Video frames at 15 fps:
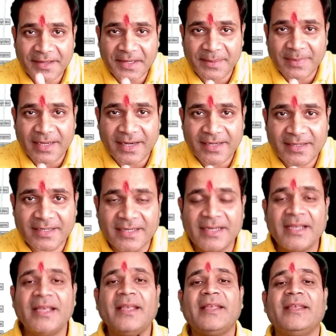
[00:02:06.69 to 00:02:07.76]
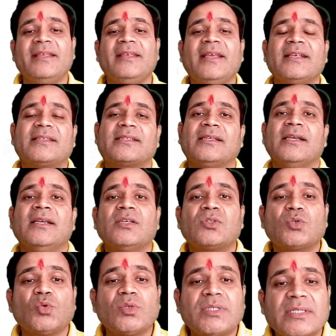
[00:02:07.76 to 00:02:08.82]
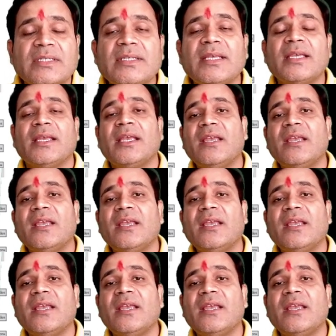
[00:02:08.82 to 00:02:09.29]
Am I right? Yes. So see,